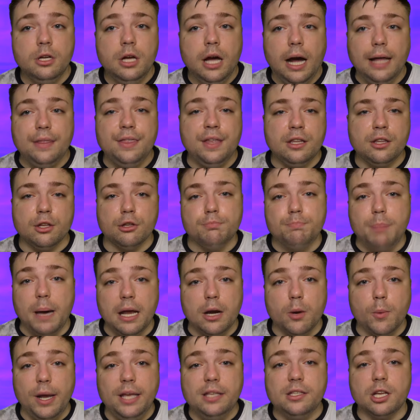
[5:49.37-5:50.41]
I think there's better
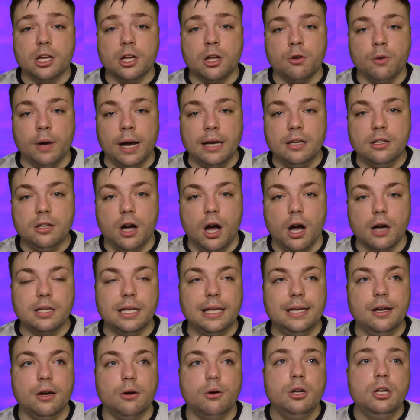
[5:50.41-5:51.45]
ways to correct dogs. I
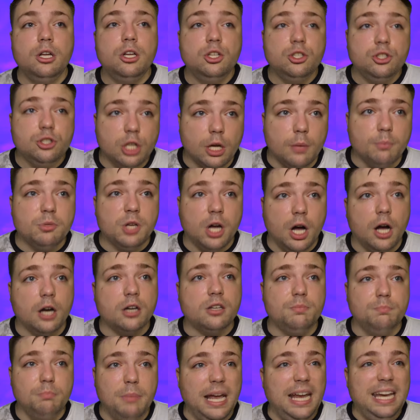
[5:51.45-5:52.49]
know some dogs
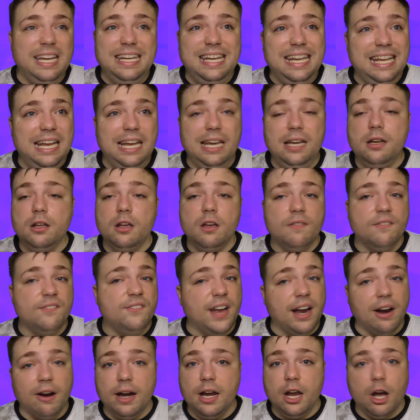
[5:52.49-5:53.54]
may need
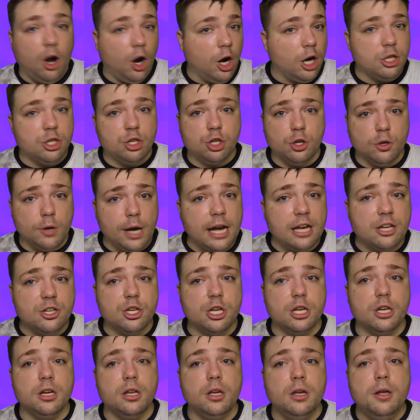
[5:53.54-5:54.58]
very harsh
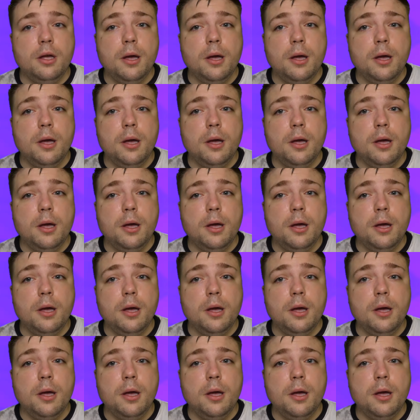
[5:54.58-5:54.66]
correction,